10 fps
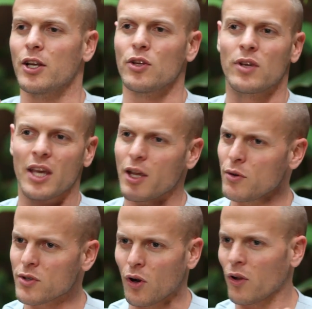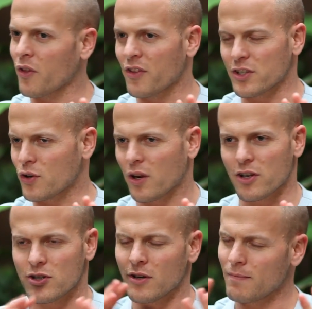You can't use all the things in your
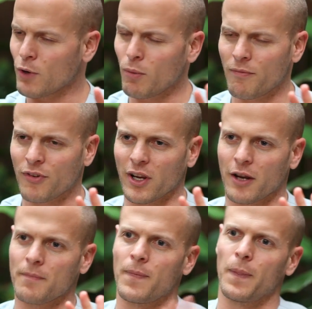kitchen, nope, forget it.